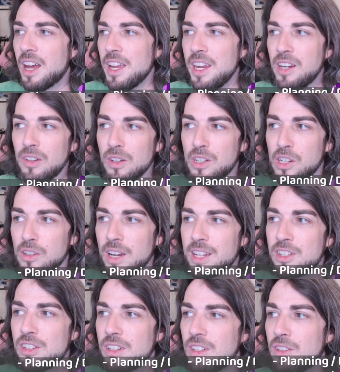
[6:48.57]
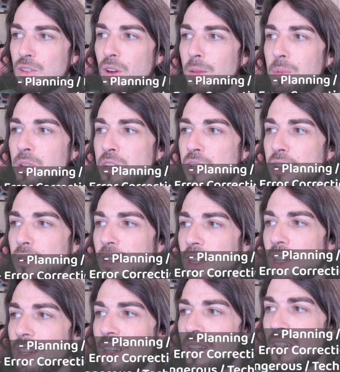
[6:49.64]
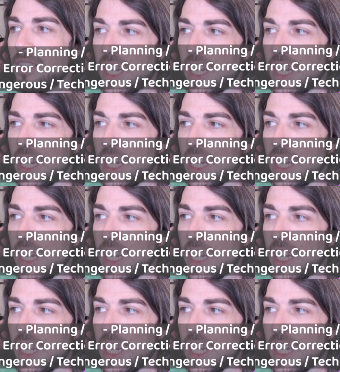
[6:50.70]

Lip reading: error correction and troubleshooting,